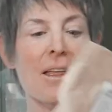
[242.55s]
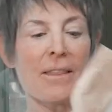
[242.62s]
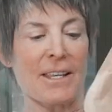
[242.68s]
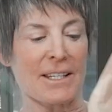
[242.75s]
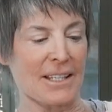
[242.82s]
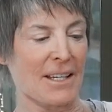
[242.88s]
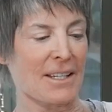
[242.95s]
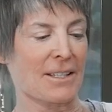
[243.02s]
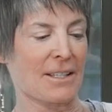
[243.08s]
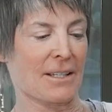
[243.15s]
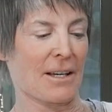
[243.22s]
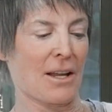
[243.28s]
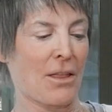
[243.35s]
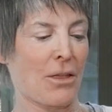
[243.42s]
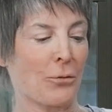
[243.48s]
This
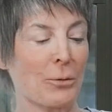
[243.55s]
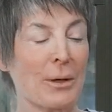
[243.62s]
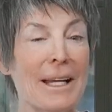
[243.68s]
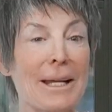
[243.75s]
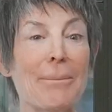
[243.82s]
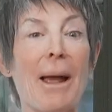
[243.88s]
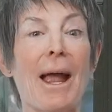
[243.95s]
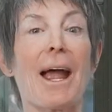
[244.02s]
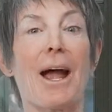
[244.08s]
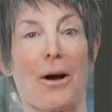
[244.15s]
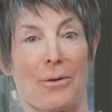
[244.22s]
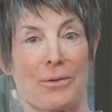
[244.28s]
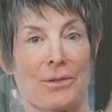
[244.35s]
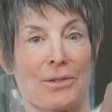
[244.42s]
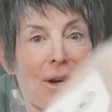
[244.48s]
is 3
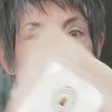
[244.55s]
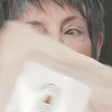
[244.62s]
pounds,